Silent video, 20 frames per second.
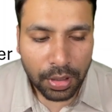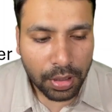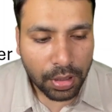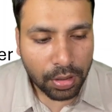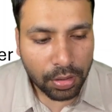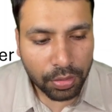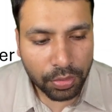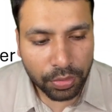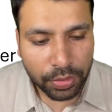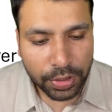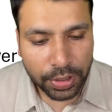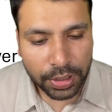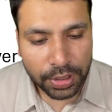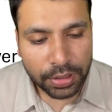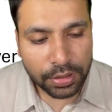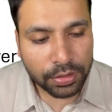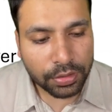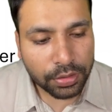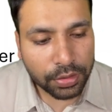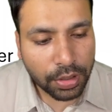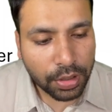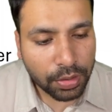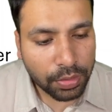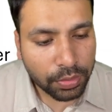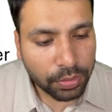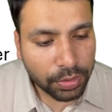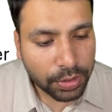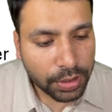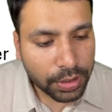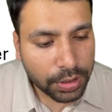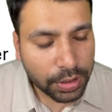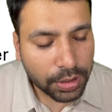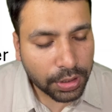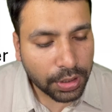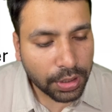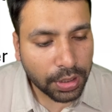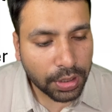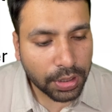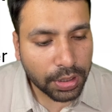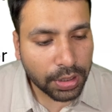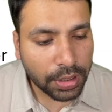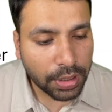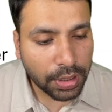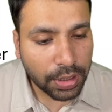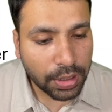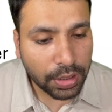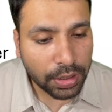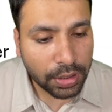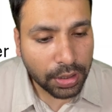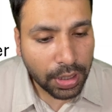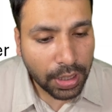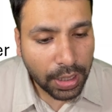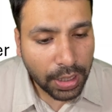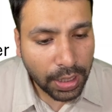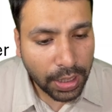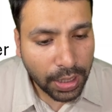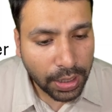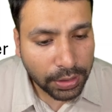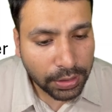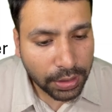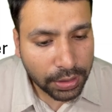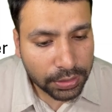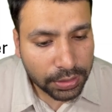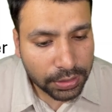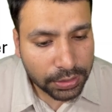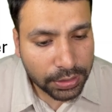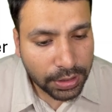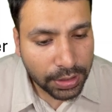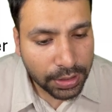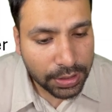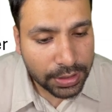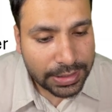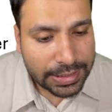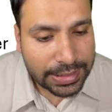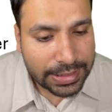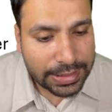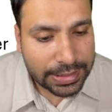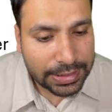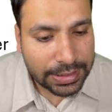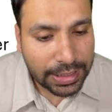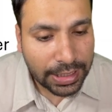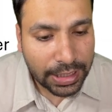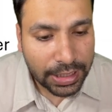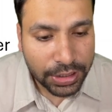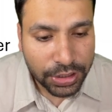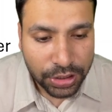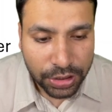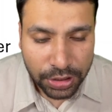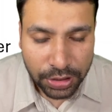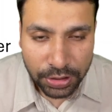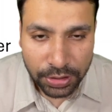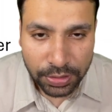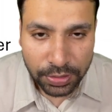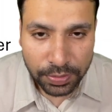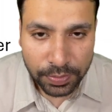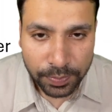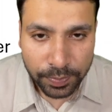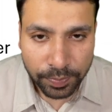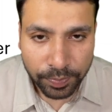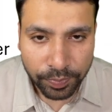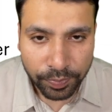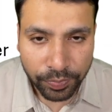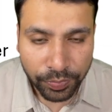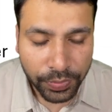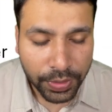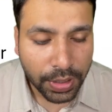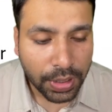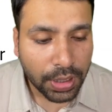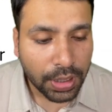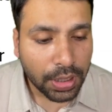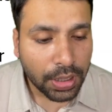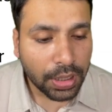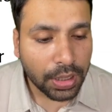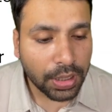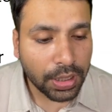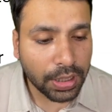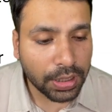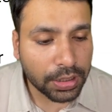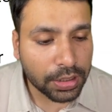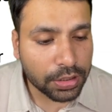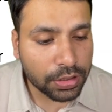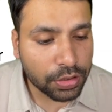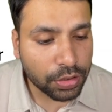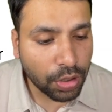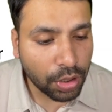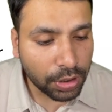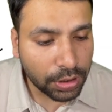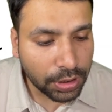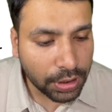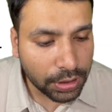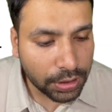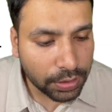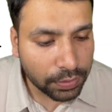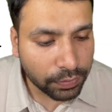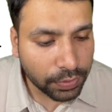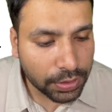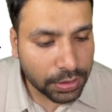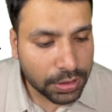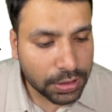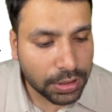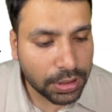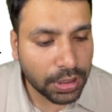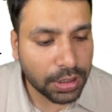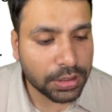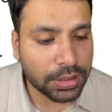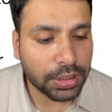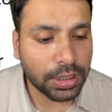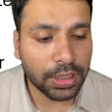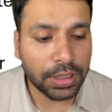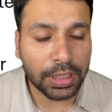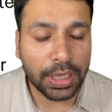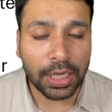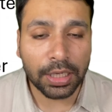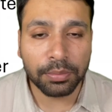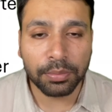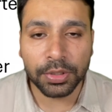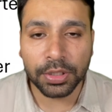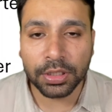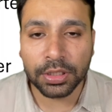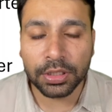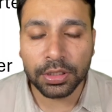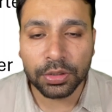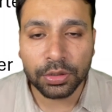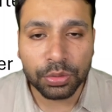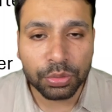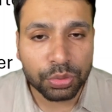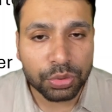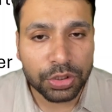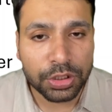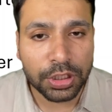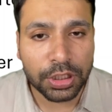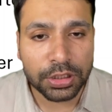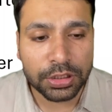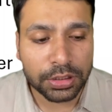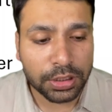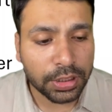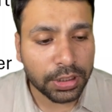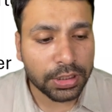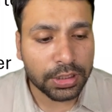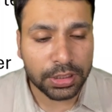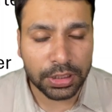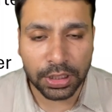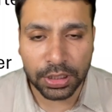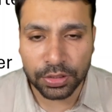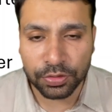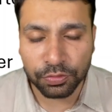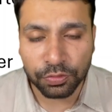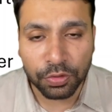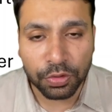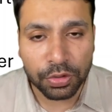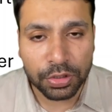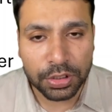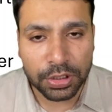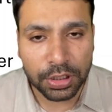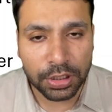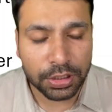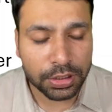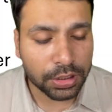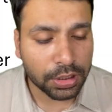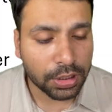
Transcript: Okay, now, and the other thing is staged. It is not done in one stage, it can be done in two stage, three stage, four stage.